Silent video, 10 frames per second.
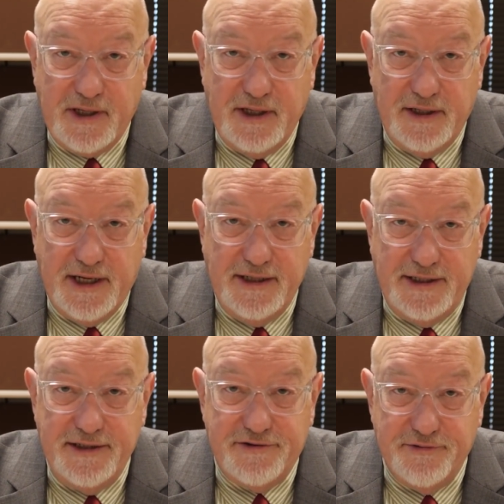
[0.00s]
and I
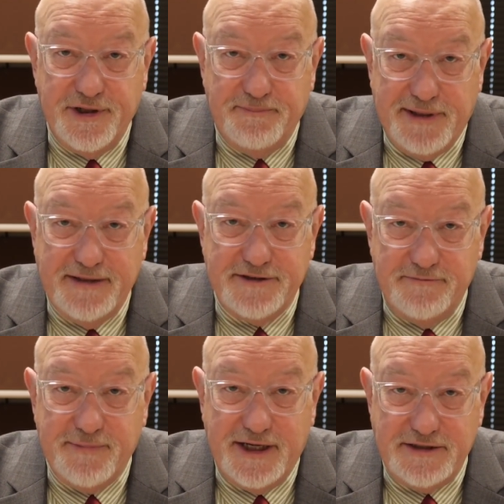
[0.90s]
need to repent
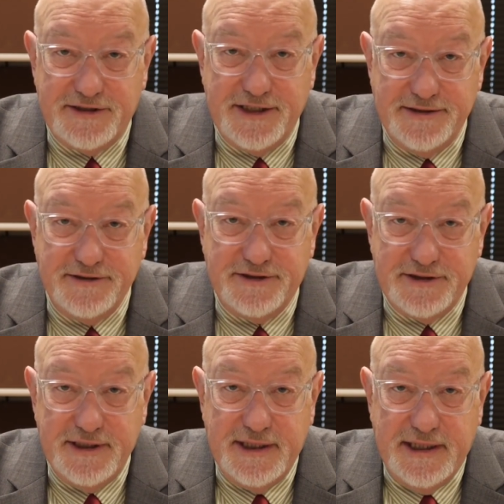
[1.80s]
of my sins.